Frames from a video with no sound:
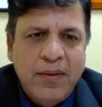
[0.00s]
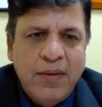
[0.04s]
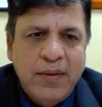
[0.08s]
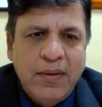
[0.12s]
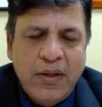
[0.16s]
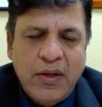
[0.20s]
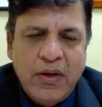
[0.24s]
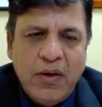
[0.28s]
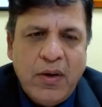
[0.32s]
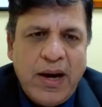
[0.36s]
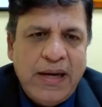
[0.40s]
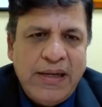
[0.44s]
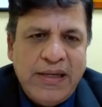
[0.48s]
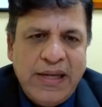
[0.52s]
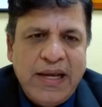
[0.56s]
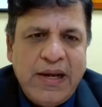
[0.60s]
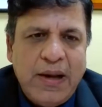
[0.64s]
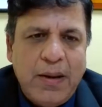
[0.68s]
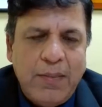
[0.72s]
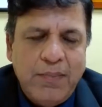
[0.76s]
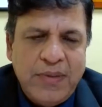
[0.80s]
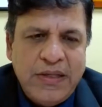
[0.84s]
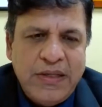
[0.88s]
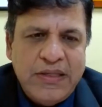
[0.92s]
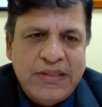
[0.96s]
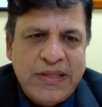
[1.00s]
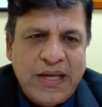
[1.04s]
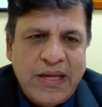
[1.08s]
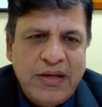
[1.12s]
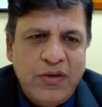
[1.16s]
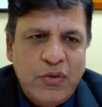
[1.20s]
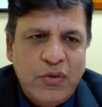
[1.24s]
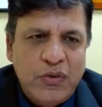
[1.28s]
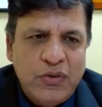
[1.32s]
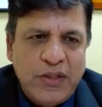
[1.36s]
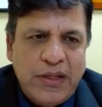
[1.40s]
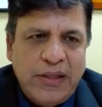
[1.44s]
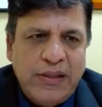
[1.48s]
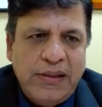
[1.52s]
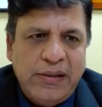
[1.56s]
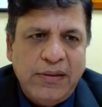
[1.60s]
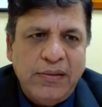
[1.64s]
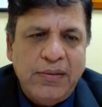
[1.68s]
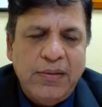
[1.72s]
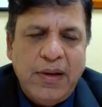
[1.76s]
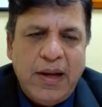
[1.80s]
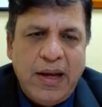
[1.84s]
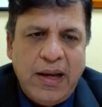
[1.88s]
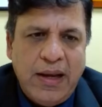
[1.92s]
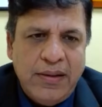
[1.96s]
IT companies can use it.
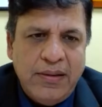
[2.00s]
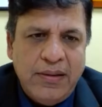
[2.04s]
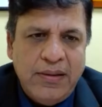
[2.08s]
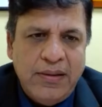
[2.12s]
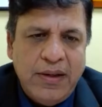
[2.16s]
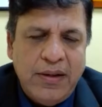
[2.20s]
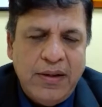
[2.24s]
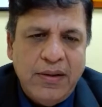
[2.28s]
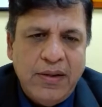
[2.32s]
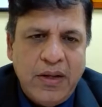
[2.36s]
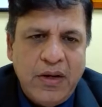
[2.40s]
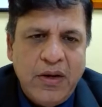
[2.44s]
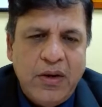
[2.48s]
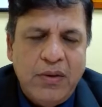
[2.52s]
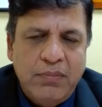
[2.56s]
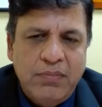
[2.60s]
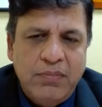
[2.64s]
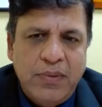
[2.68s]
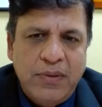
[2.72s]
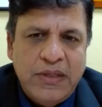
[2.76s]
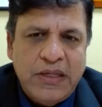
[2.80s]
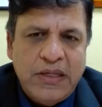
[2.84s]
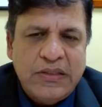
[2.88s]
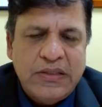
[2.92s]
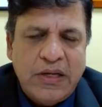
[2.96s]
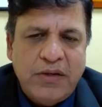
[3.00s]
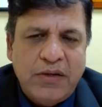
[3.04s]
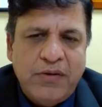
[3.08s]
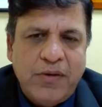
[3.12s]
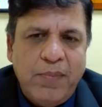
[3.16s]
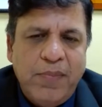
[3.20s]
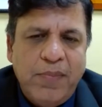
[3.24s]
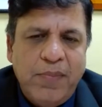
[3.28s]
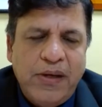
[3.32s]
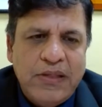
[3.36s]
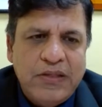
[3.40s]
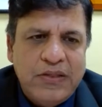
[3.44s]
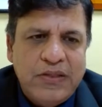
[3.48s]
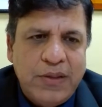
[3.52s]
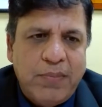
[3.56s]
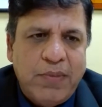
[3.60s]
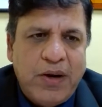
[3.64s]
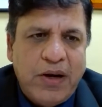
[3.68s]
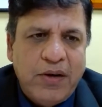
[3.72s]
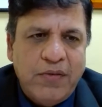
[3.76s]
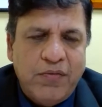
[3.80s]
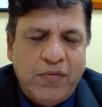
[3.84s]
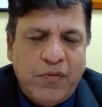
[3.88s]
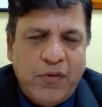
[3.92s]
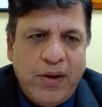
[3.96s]
And, there's a tremendous
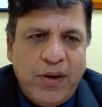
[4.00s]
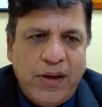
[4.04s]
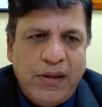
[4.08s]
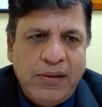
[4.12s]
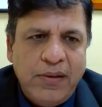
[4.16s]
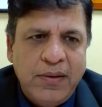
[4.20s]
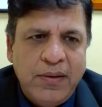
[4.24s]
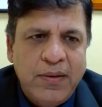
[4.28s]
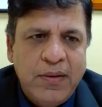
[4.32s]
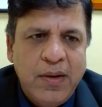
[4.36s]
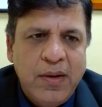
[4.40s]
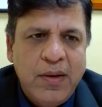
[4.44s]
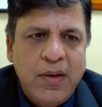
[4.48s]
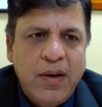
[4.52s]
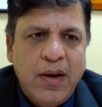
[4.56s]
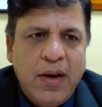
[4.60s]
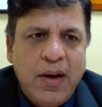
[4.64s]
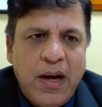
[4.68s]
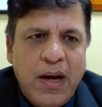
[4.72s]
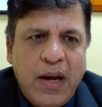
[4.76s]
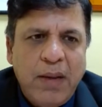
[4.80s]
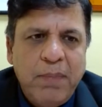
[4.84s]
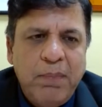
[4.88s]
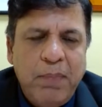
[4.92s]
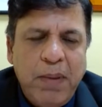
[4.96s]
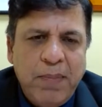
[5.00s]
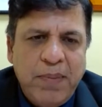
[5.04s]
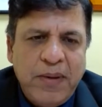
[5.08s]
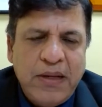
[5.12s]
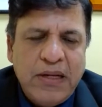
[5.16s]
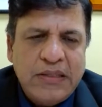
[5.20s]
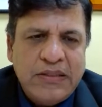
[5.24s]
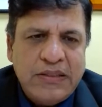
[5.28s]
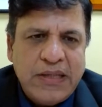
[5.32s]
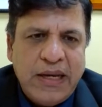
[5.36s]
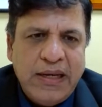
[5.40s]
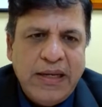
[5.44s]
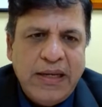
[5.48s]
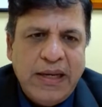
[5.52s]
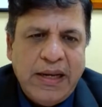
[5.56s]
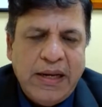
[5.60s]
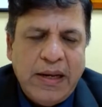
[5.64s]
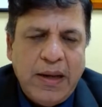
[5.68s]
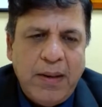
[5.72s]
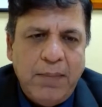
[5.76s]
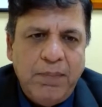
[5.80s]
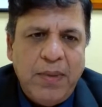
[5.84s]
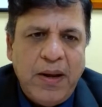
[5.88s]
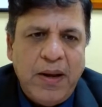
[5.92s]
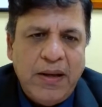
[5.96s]
demand for it. And people are signing
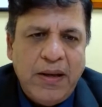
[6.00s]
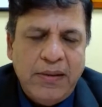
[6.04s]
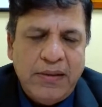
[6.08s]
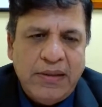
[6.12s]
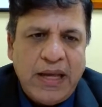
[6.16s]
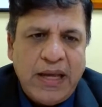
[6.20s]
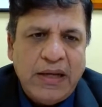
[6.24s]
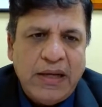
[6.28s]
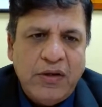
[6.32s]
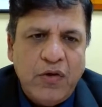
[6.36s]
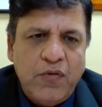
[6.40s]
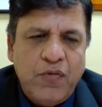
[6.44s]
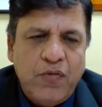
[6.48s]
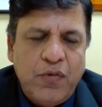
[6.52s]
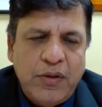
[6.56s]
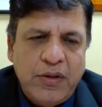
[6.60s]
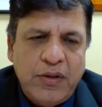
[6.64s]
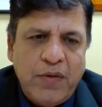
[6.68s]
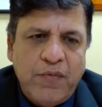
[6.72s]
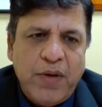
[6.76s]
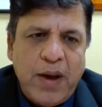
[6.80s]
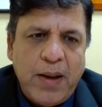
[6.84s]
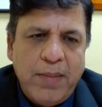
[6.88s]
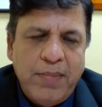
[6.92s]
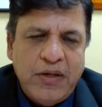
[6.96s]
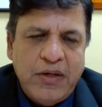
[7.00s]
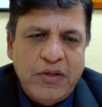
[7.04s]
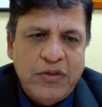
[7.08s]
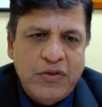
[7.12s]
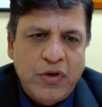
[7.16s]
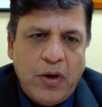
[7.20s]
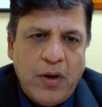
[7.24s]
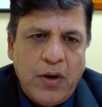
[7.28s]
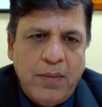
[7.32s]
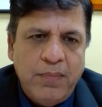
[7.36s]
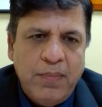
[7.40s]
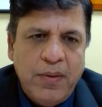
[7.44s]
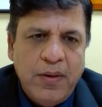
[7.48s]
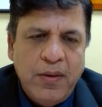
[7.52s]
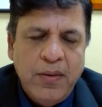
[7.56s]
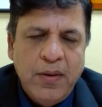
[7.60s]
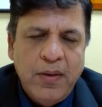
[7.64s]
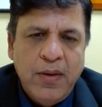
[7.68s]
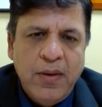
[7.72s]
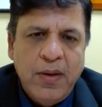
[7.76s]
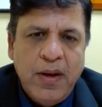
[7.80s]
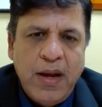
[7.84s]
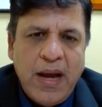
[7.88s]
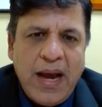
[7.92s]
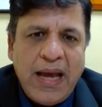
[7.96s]
up. And thank you for the fabulous job.
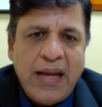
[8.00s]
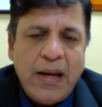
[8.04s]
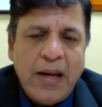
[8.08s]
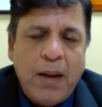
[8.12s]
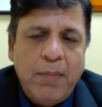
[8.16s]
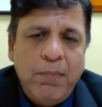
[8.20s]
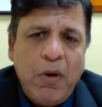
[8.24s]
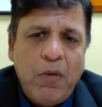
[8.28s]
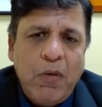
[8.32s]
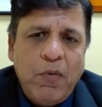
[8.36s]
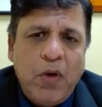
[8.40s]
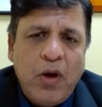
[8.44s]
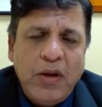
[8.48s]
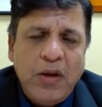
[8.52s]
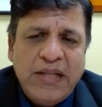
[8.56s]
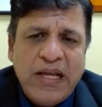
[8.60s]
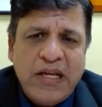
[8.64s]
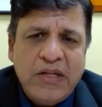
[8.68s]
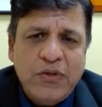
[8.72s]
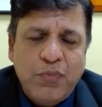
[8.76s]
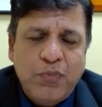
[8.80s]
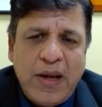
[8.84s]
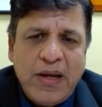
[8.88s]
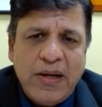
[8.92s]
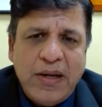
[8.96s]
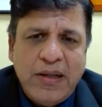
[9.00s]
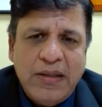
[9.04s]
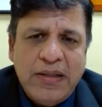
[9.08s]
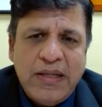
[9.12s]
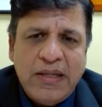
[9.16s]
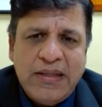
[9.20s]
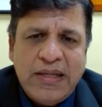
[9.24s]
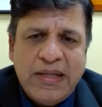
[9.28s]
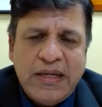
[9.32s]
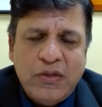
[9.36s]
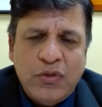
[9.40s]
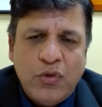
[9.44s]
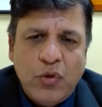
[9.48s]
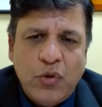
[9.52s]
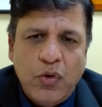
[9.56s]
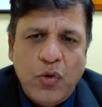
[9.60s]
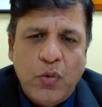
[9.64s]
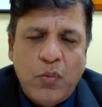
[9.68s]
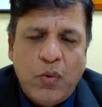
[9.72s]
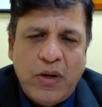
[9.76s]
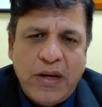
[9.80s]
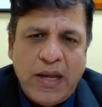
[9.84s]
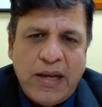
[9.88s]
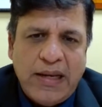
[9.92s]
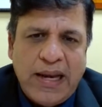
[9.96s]
And above all, there's one other thing, Sonu,
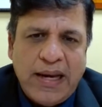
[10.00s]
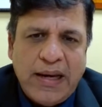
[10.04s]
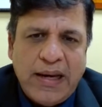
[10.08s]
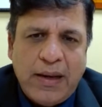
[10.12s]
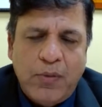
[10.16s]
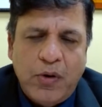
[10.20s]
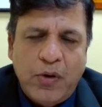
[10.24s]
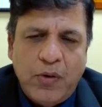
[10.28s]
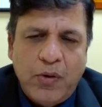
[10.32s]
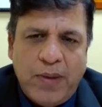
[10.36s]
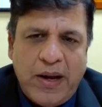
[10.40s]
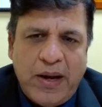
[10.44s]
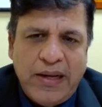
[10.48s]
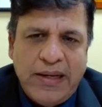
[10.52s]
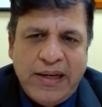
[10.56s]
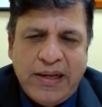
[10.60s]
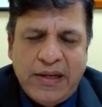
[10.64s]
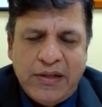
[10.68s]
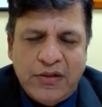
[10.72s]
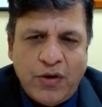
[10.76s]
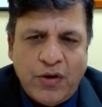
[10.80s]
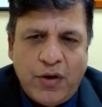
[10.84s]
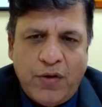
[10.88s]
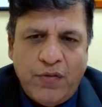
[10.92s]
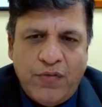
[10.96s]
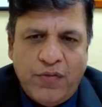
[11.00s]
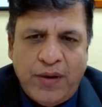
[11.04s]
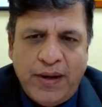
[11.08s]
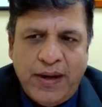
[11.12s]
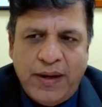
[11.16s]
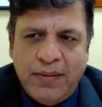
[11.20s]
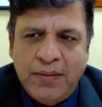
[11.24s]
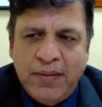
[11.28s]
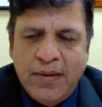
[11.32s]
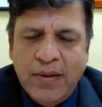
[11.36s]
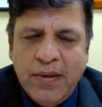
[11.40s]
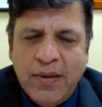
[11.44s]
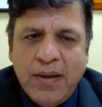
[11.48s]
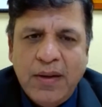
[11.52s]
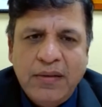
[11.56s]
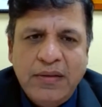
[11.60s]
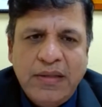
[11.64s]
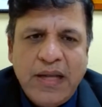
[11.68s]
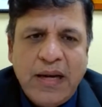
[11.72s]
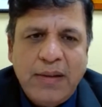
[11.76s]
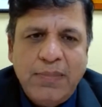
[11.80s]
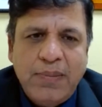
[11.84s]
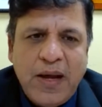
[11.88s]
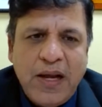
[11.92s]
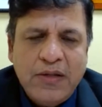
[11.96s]
what I like about My Legal Software
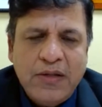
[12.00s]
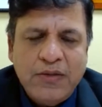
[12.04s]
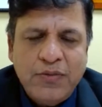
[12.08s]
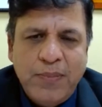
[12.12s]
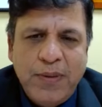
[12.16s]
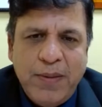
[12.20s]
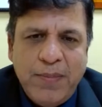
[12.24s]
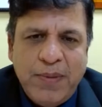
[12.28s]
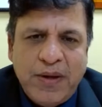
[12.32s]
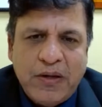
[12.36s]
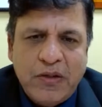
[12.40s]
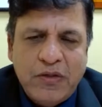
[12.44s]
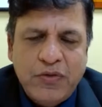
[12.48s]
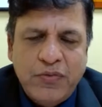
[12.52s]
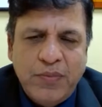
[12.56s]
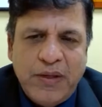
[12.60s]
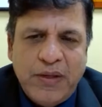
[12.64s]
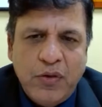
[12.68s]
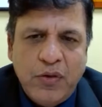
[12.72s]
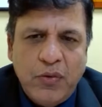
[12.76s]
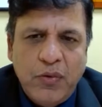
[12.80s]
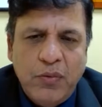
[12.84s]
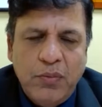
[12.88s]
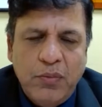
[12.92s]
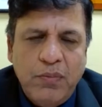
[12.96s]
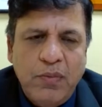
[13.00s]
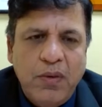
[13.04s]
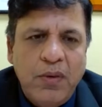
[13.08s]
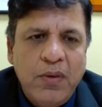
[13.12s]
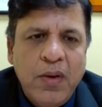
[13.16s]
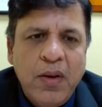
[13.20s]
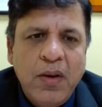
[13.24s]
that helps me, because we do